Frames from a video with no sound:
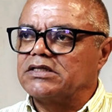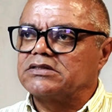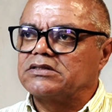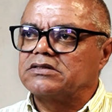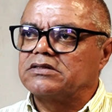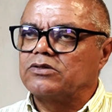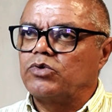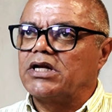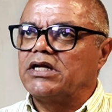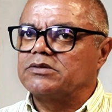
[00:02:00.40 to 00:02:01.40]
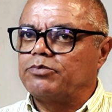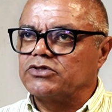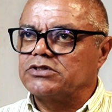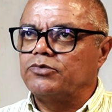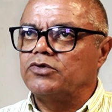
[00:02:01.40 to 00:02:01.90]
as quickly as
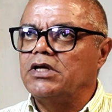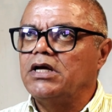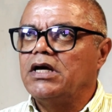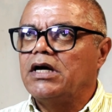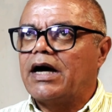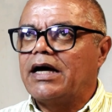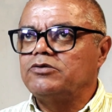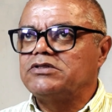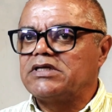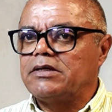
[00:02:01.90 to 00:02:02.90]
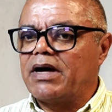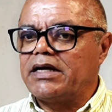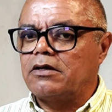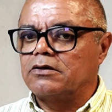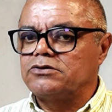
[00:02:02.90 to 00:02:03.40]
possible. I would say
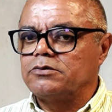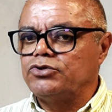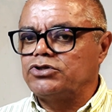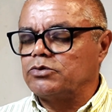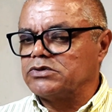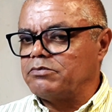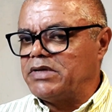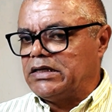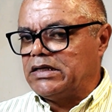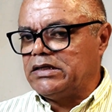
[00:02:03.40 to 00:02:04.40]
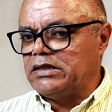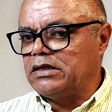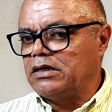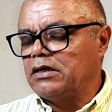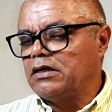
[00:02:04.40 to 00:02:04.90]
my contribution was
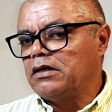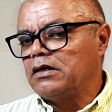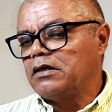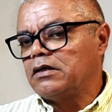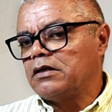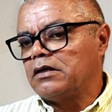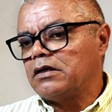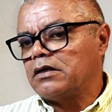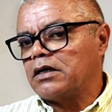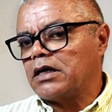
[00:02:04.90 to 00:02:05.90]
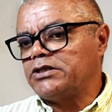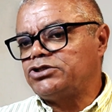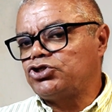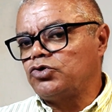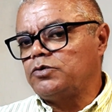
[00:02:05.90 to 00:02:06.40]
mainly, I
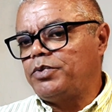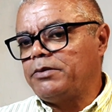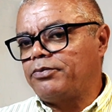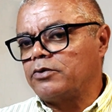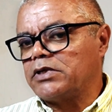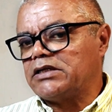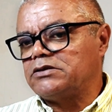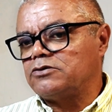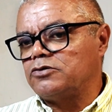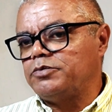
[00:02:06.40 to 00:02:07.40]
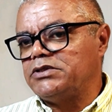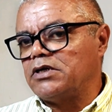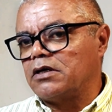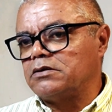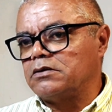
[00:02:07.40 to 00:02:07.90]
showed people that it could be
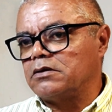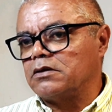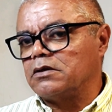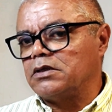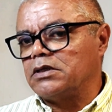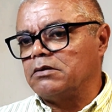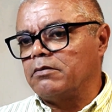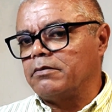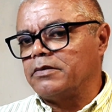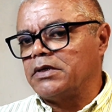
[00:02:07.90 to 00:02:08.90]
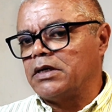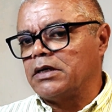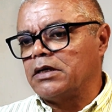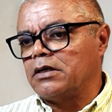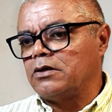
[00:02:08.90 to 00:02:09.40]
done
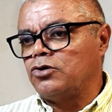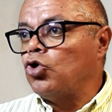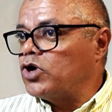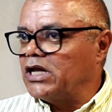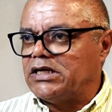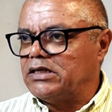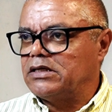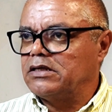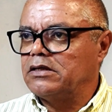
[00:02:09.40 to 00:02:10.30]
locally.